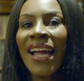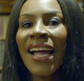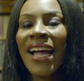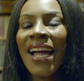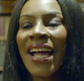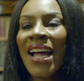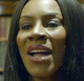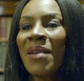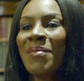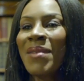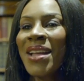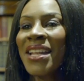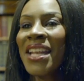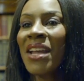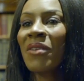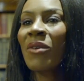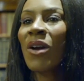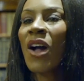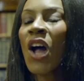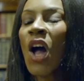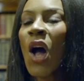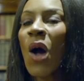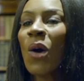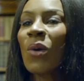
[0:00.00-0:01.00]
Um, and
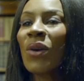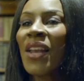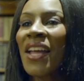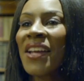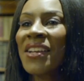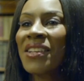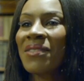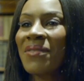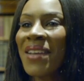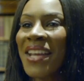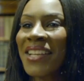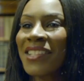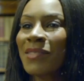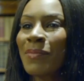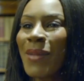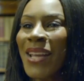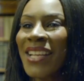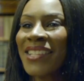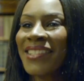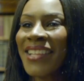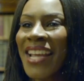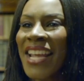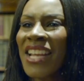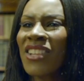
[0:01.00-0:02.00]
there are a whole load of
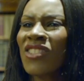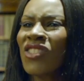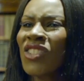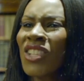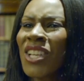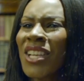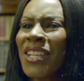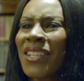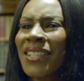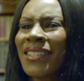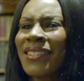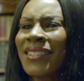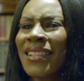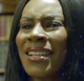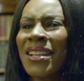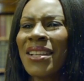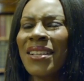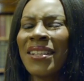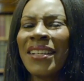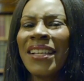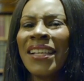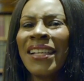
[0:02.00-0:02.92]
expectations, and uh, mm.